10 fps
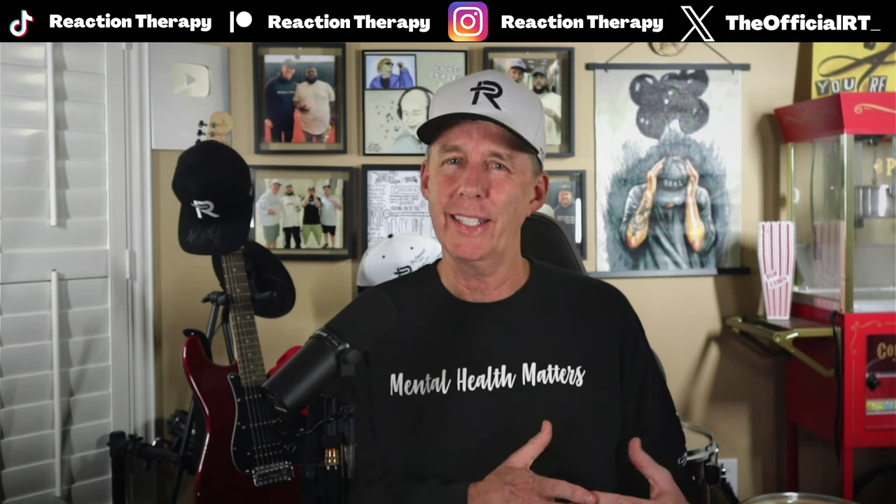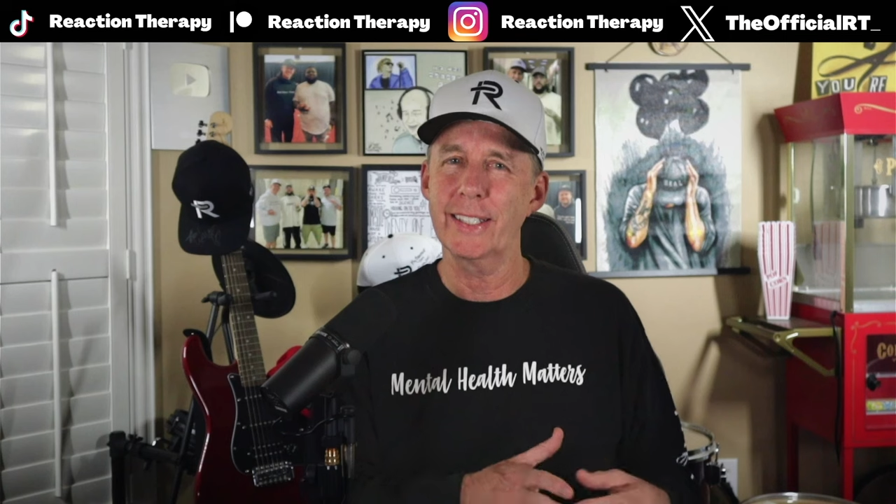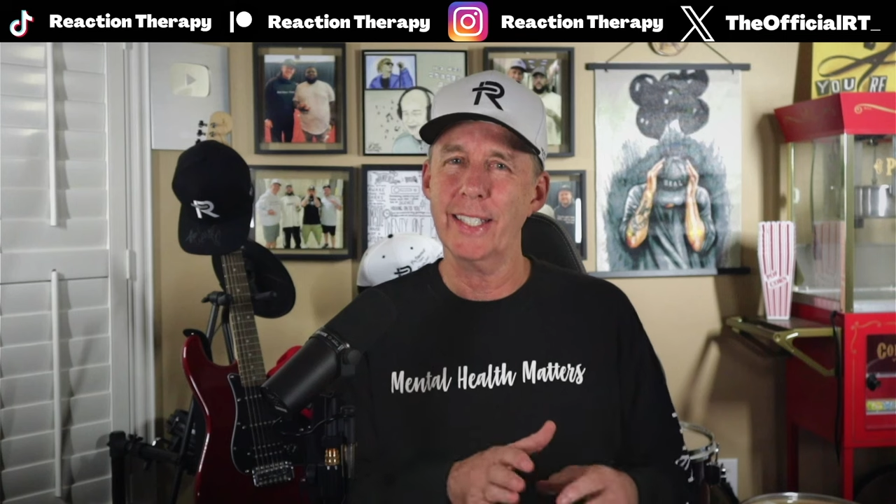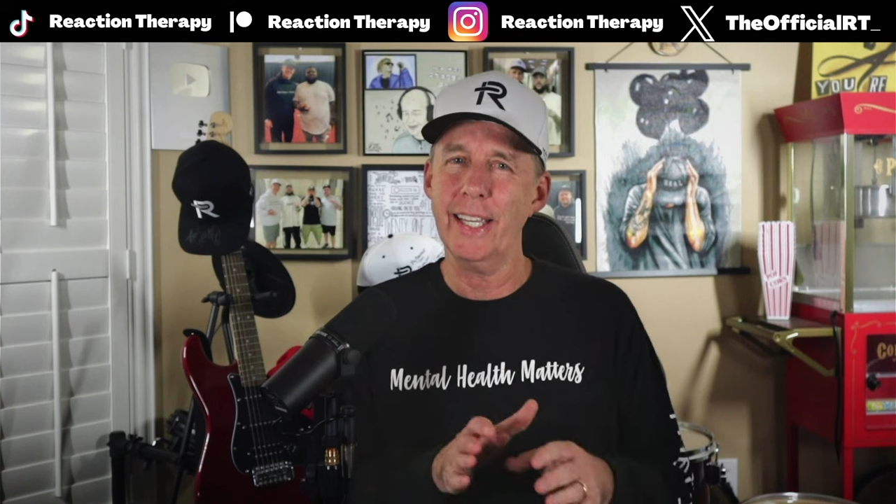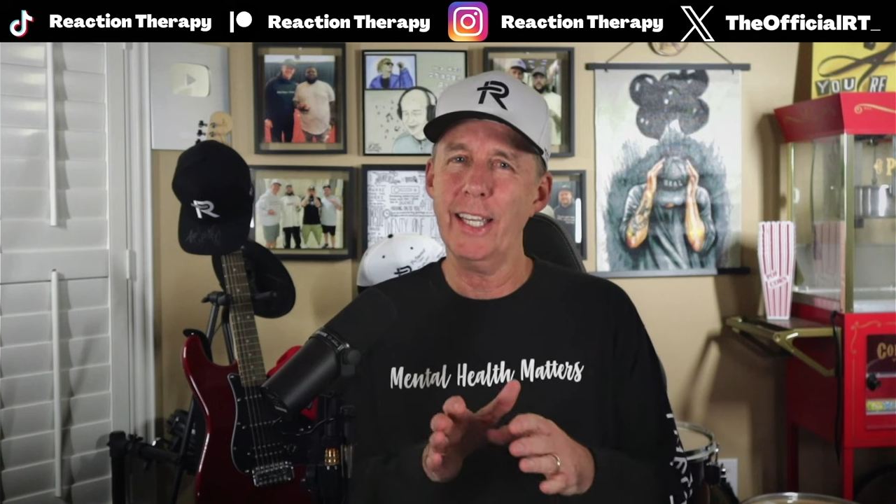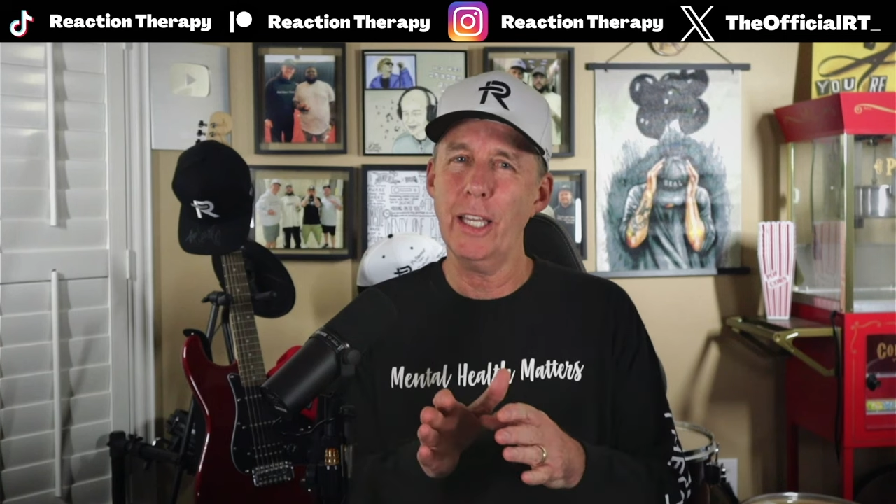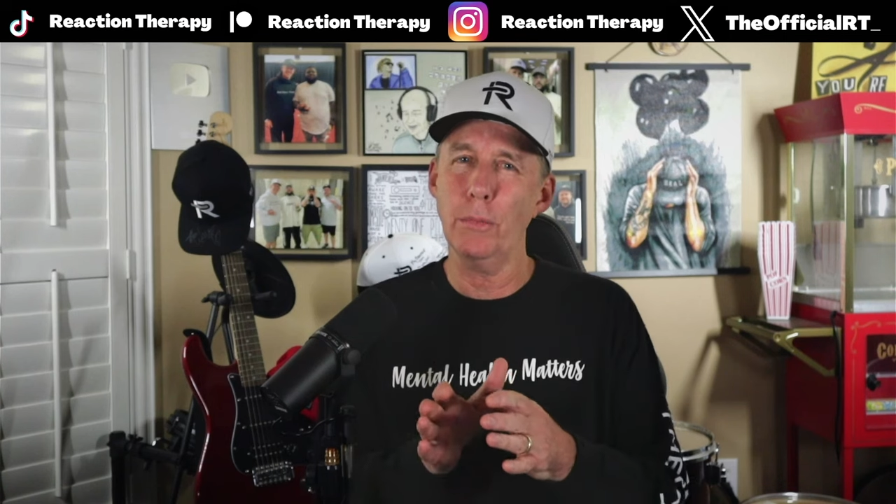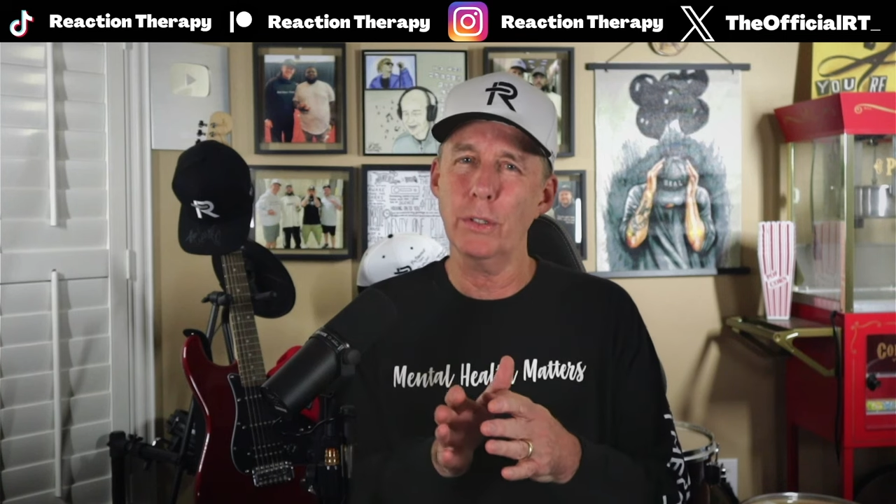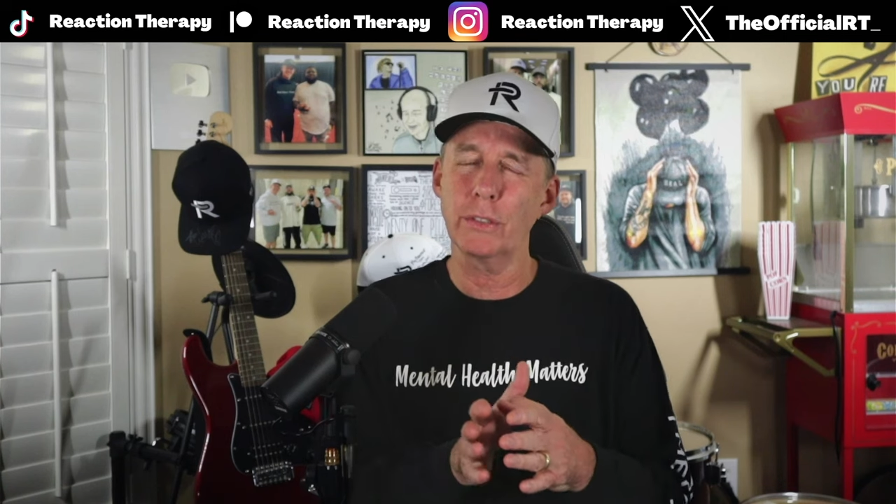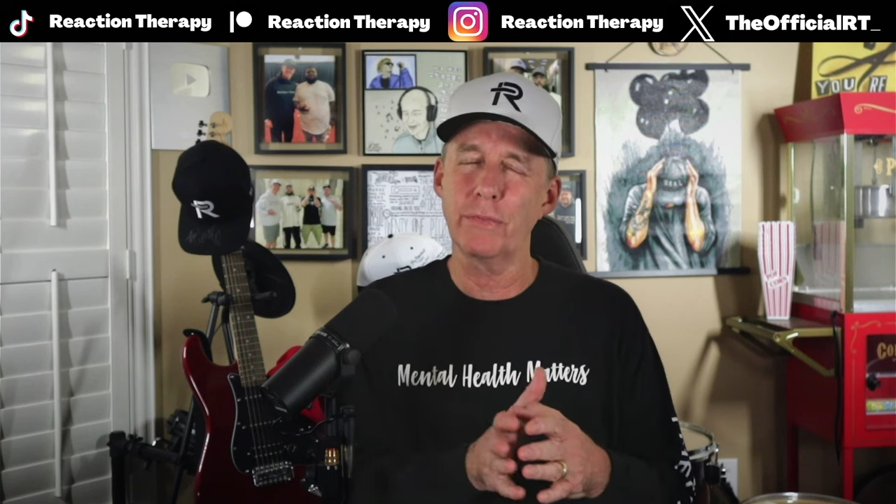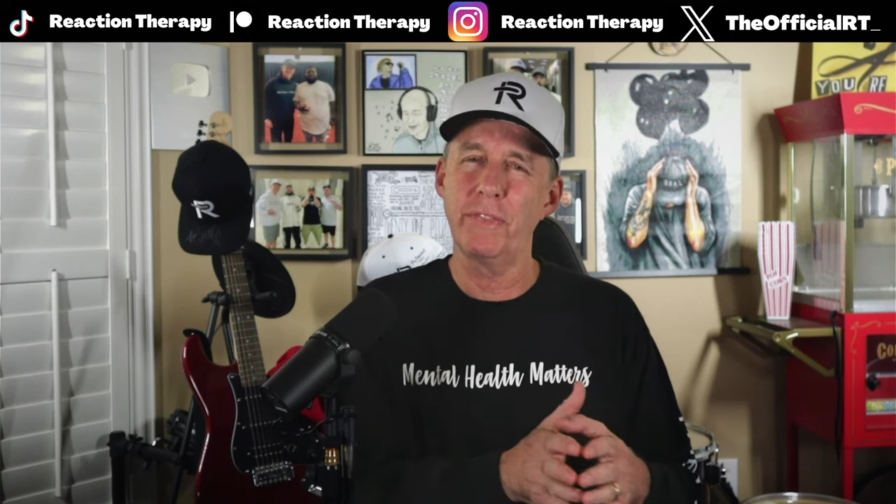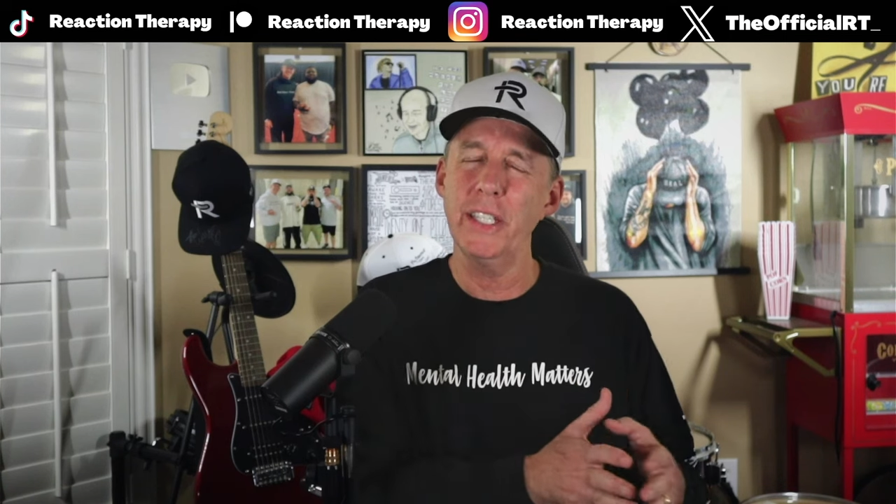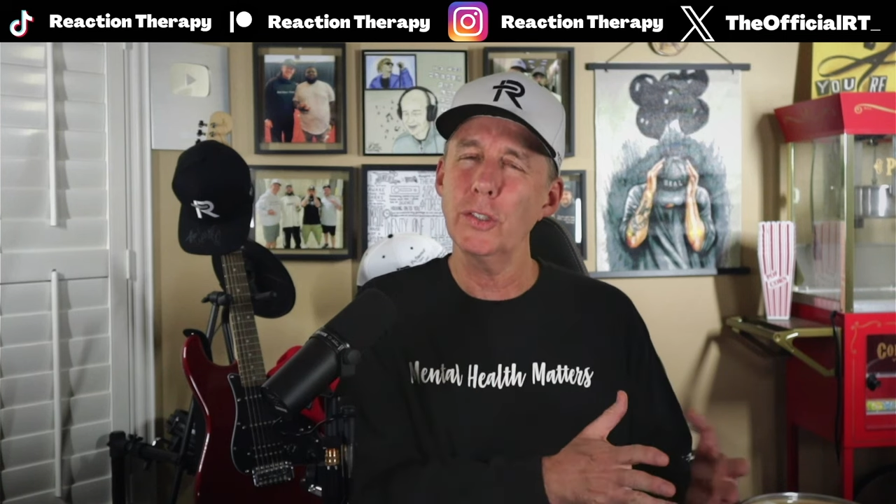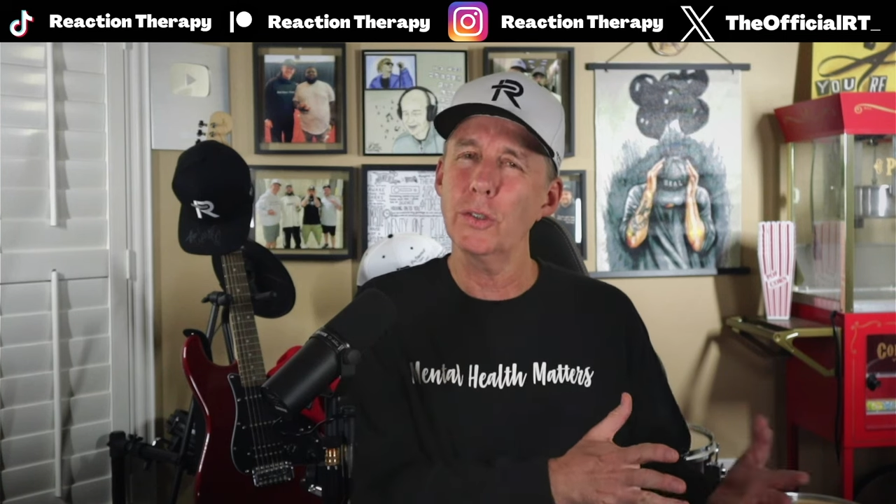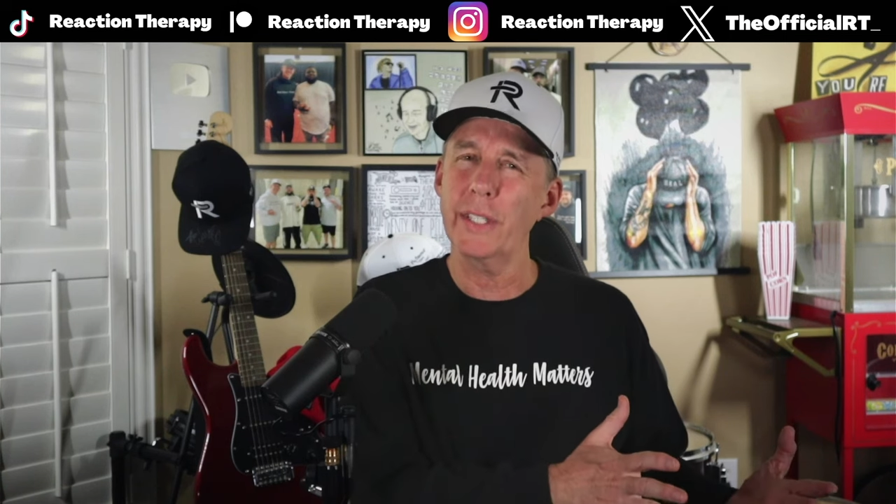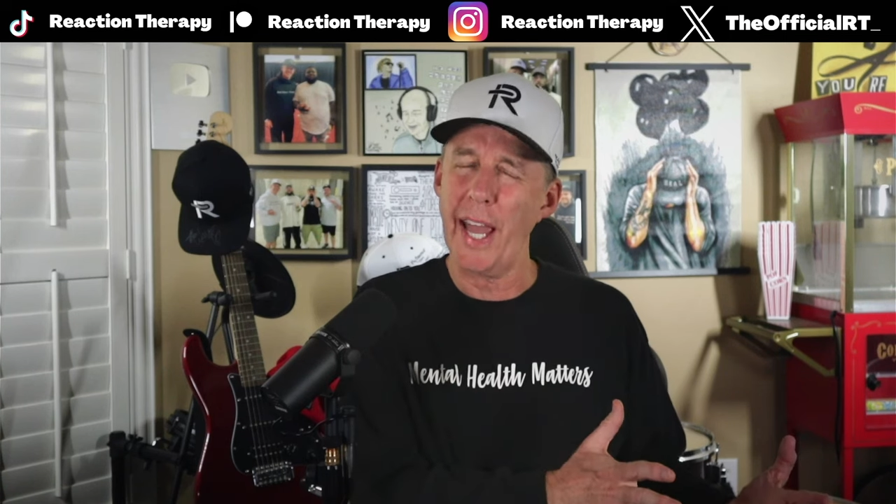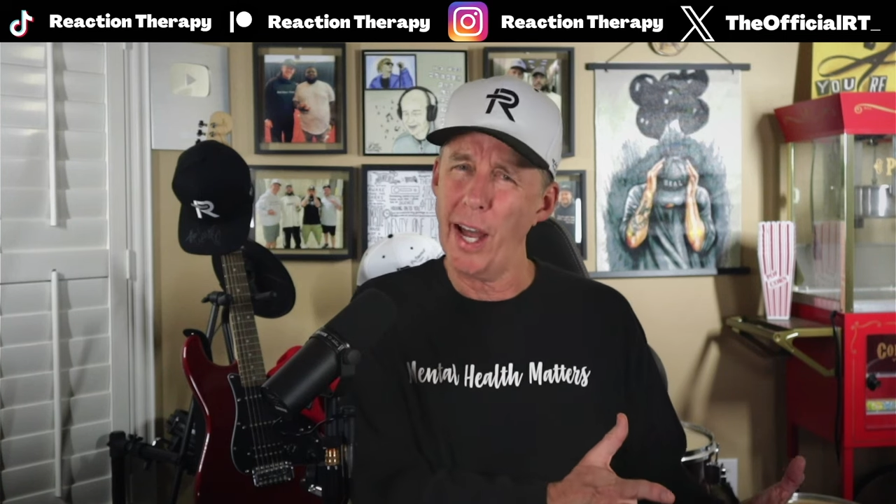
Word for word: It's like he almost fizzled